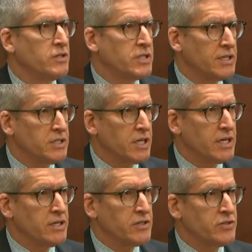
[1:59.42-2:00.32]

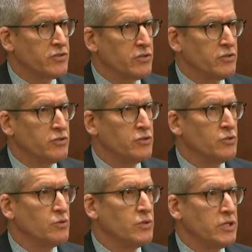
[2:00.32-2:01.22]
tendonitis
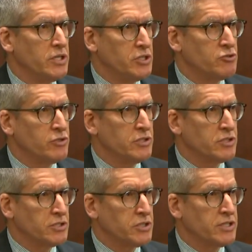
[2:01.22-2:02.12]
to
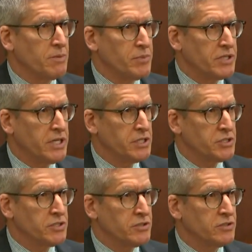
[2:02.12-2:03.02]
injuries such as
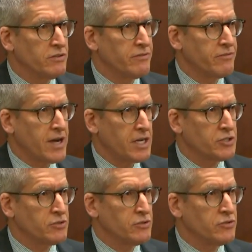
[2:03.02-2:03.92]
amputations,
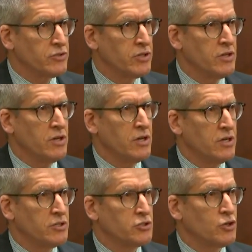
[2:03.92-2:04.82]
fractures,
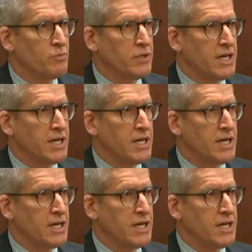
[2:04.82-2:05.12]
sharp